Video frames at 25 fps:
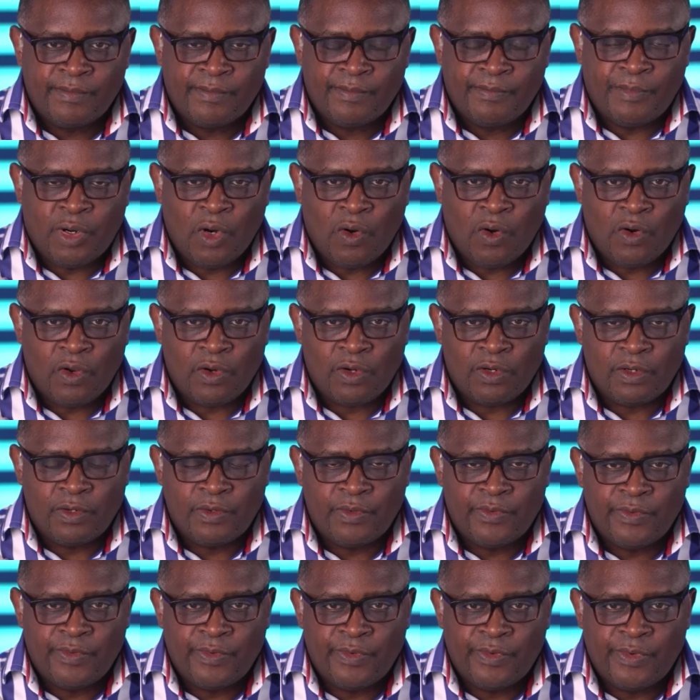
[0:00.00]
Paul
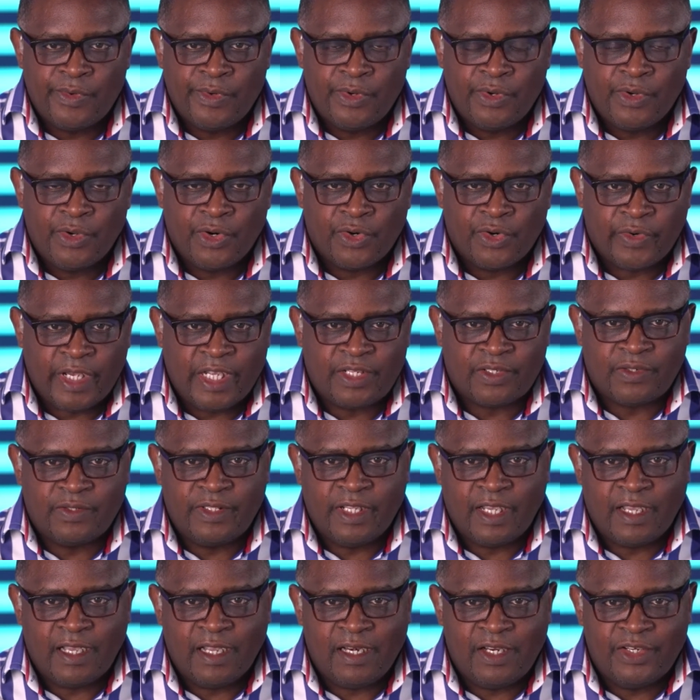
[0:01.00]
writes to
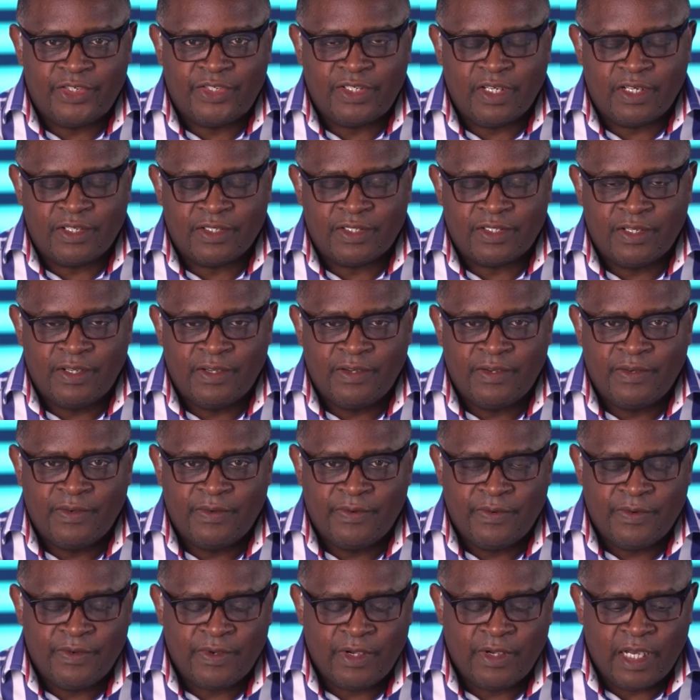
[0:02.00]
the Galatians
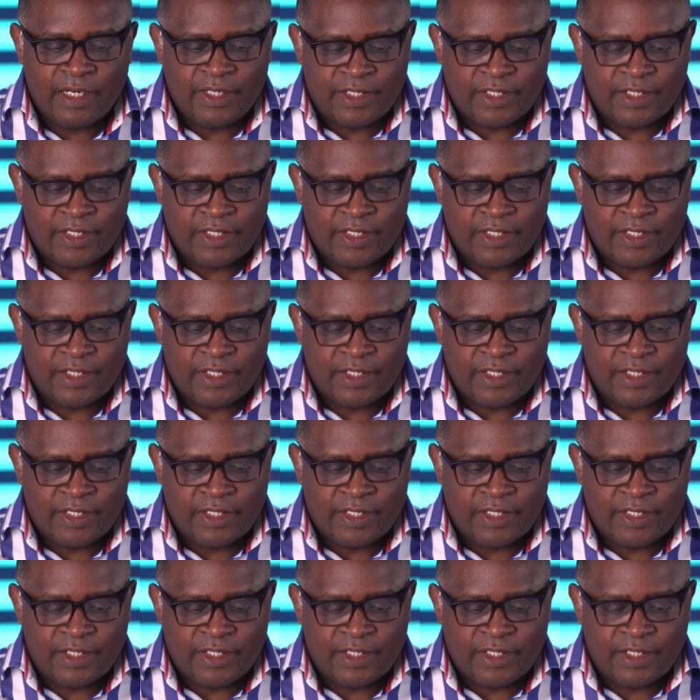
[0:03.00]
and